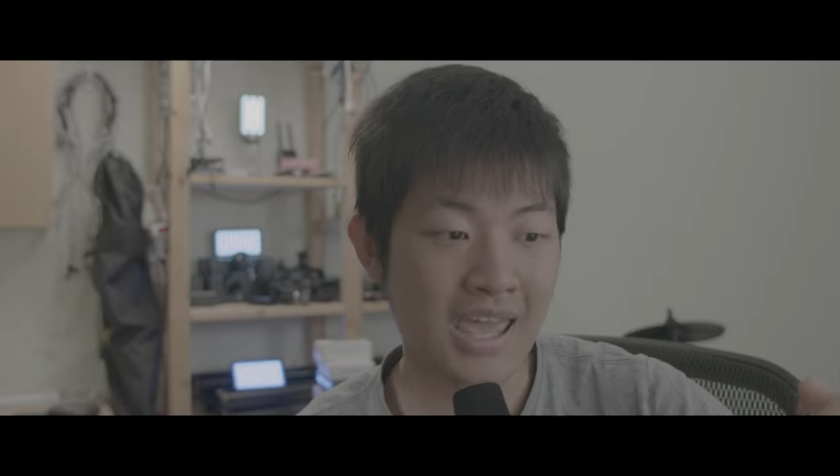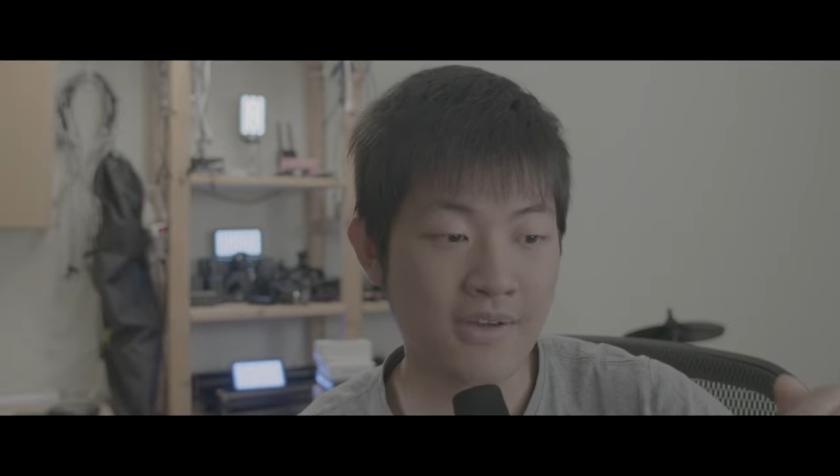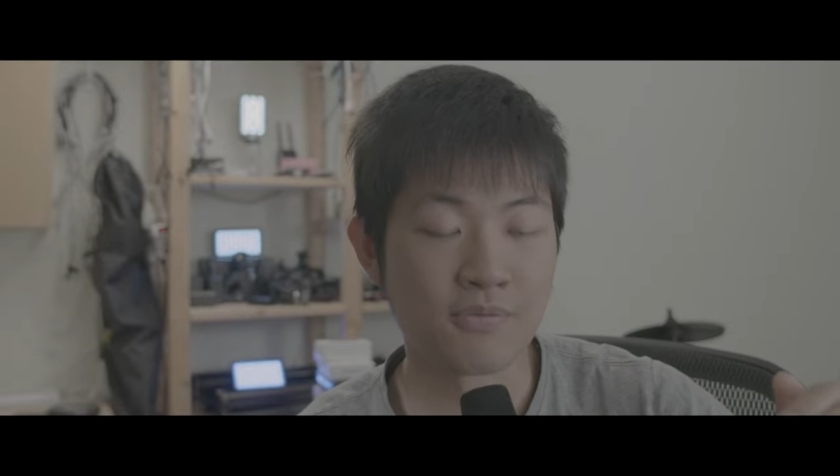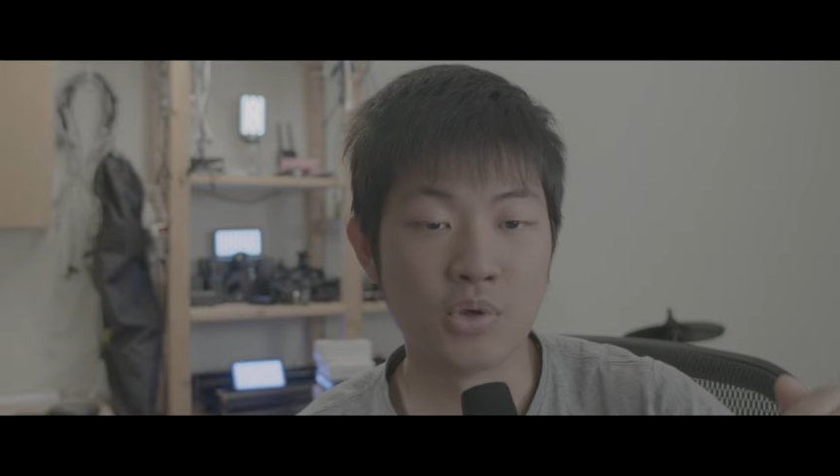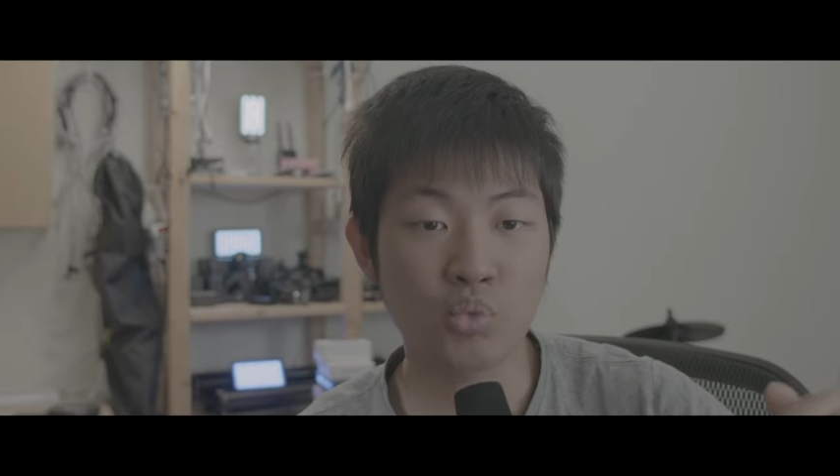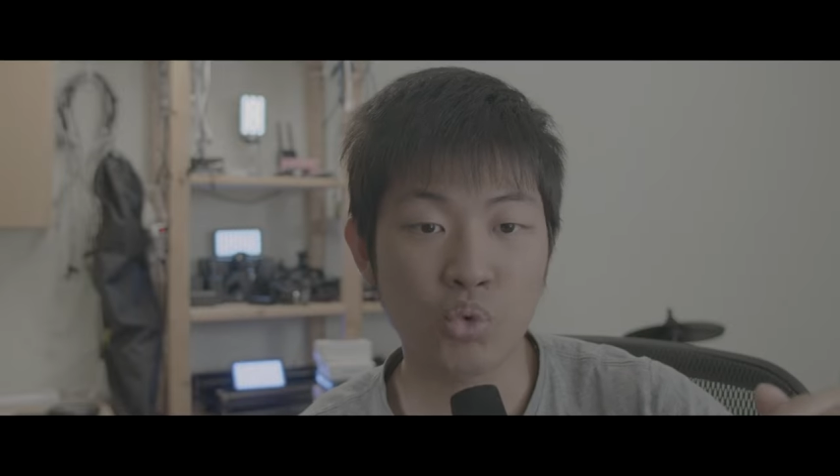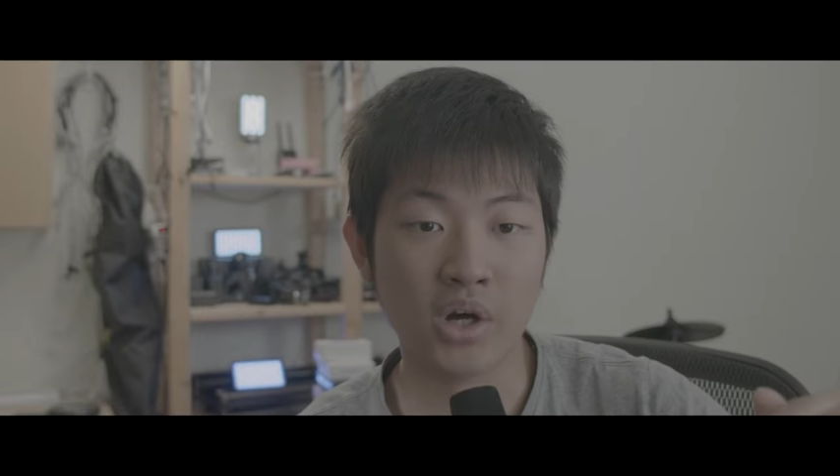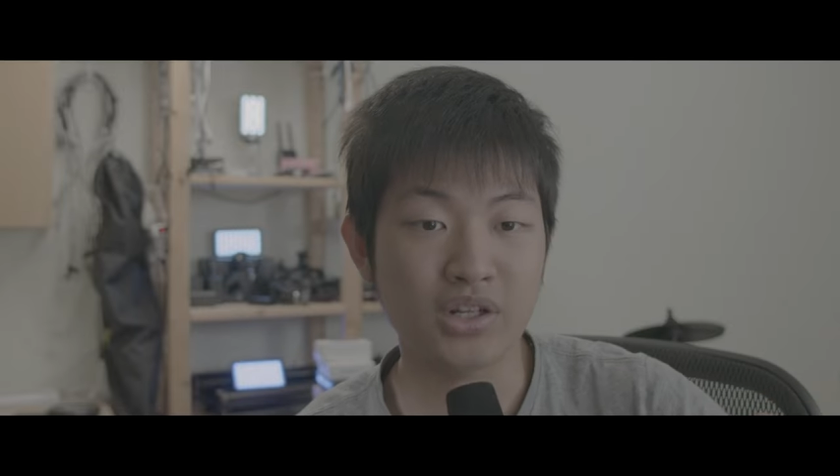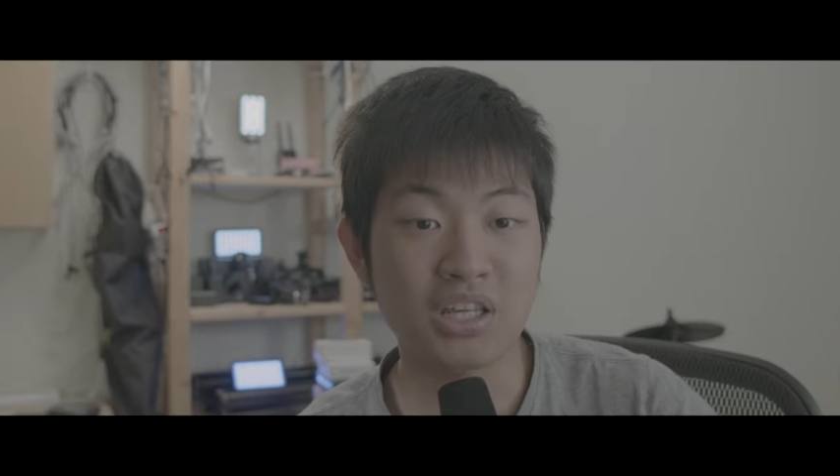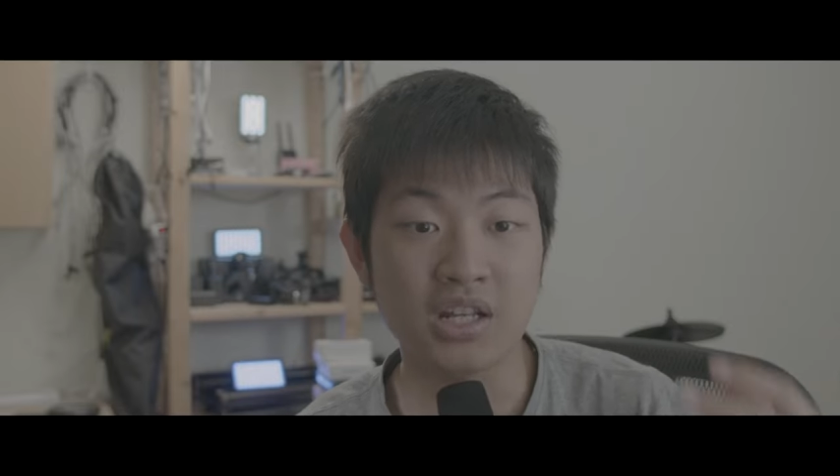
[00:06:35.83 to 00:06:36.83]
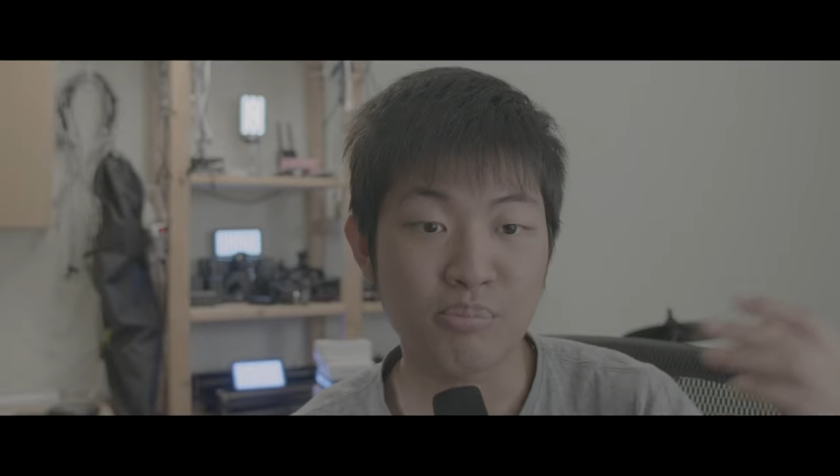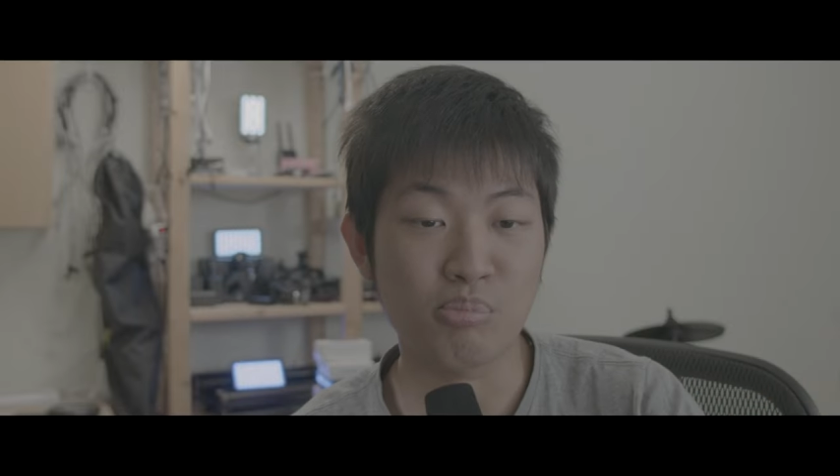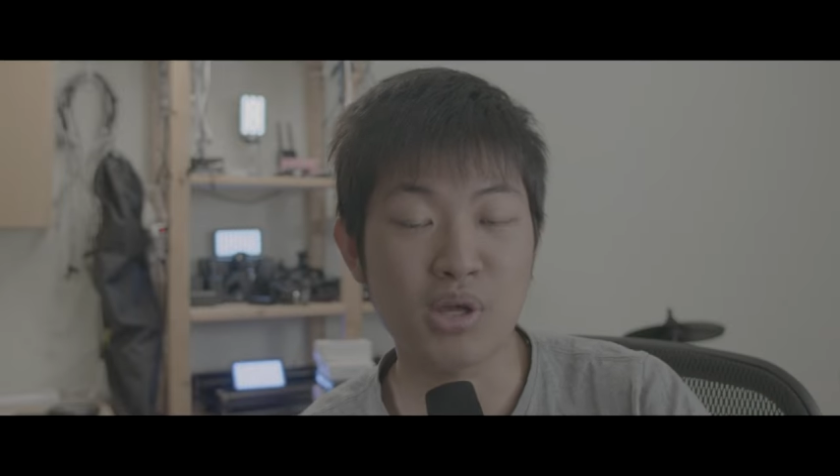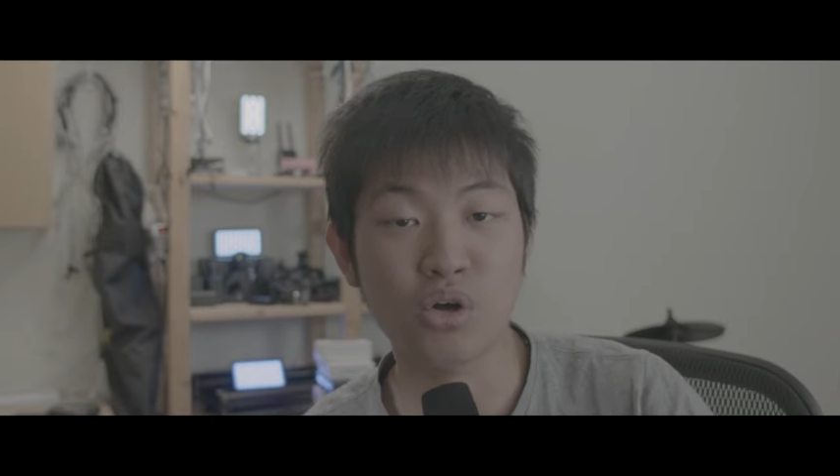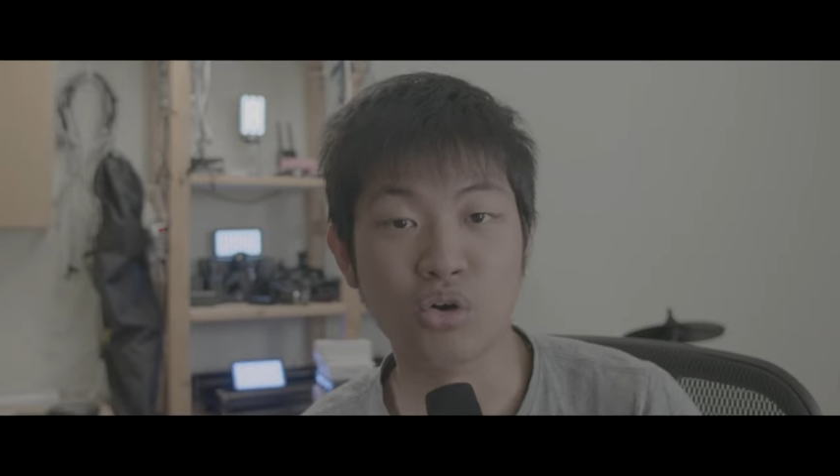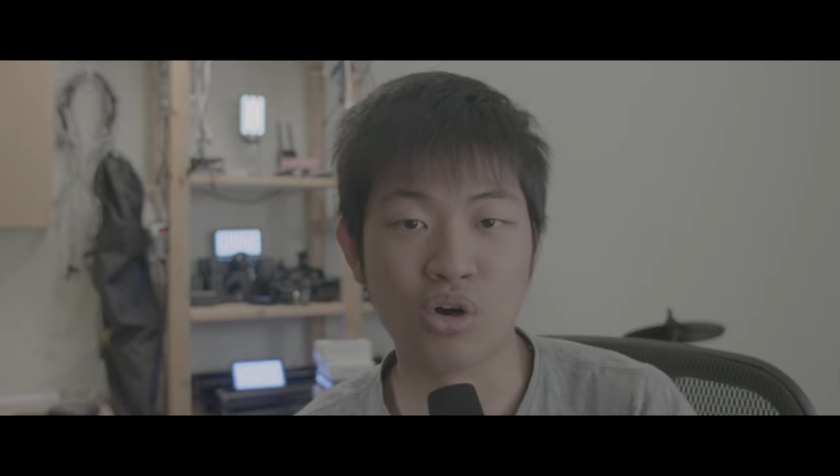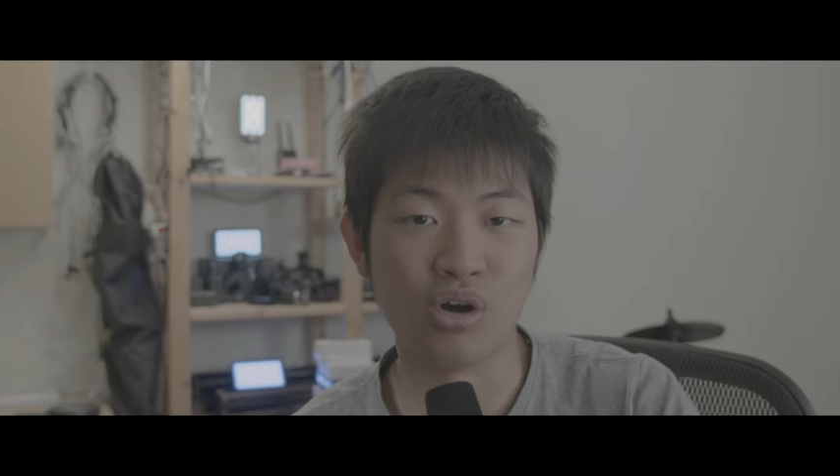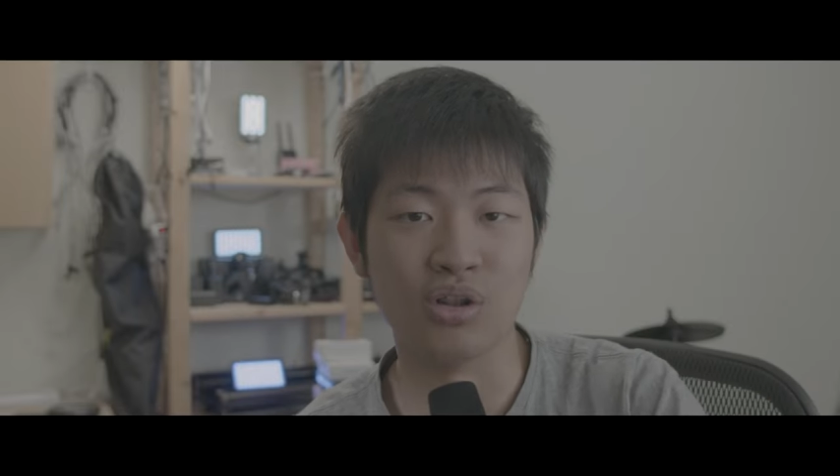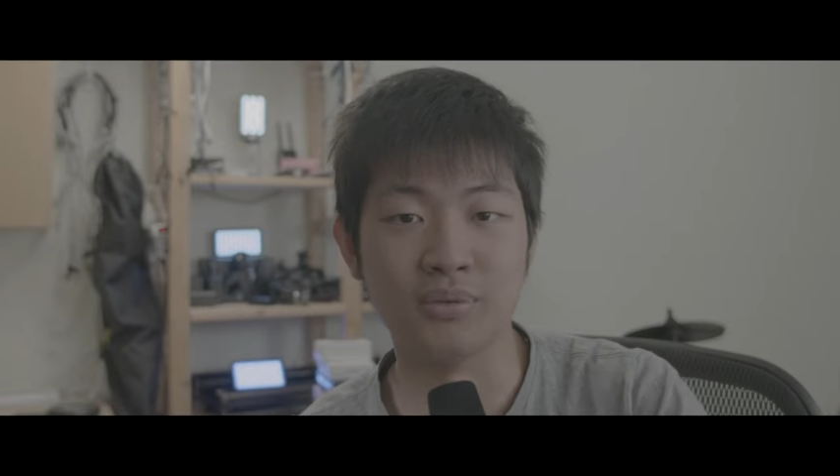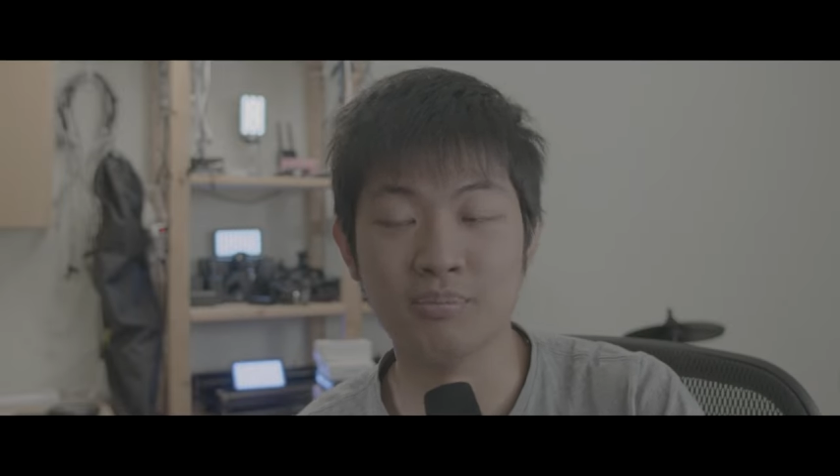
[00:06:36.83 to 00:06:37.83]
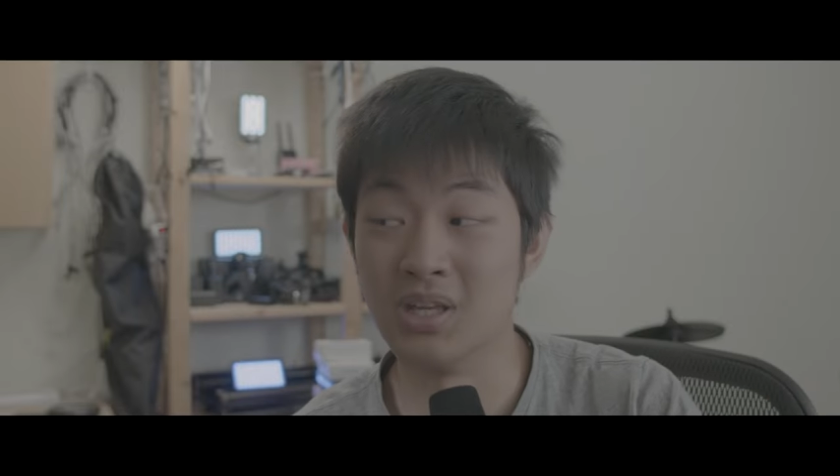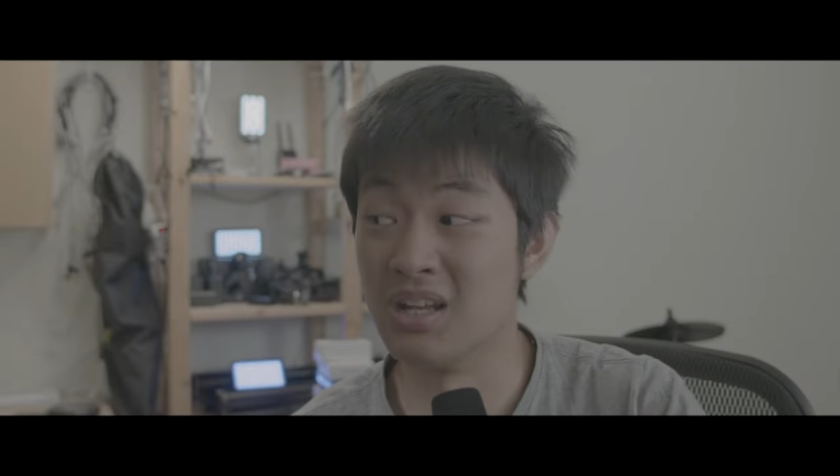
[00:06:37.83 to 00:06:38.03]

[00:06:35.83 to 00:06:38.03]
everyone need a middle column,